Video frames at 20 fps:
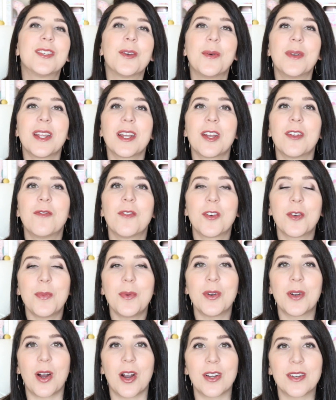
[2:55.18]
so in a
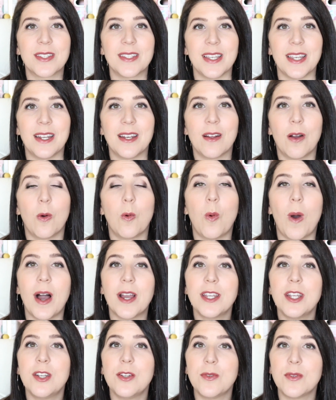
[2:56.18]
convertible car seat, while
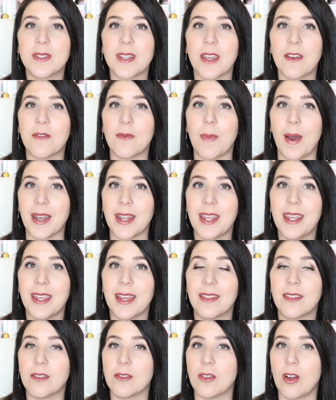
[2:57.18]
you do save money
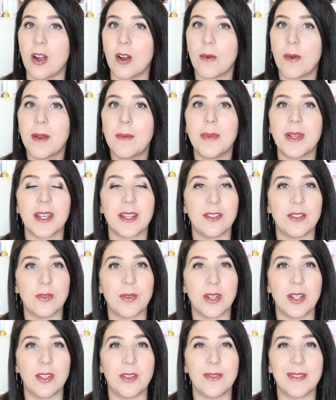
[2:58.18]
in the long run because you
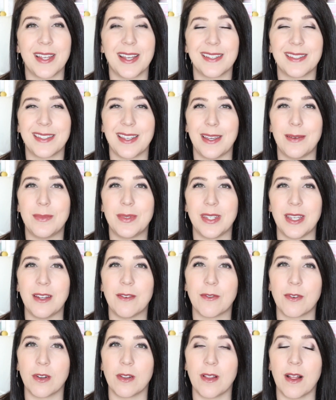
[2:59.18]
can use that same
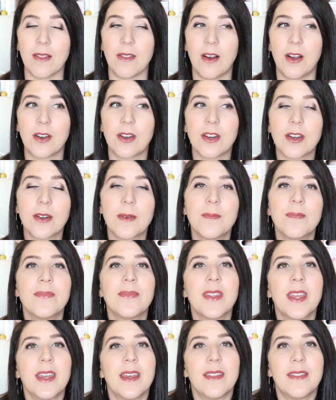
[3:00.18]
seat for a lot longer,
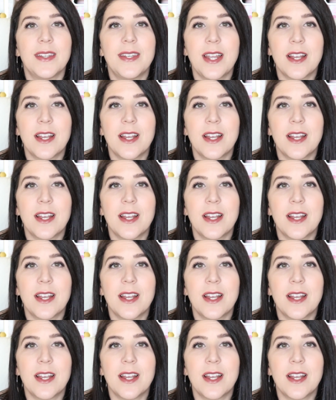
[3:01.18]
the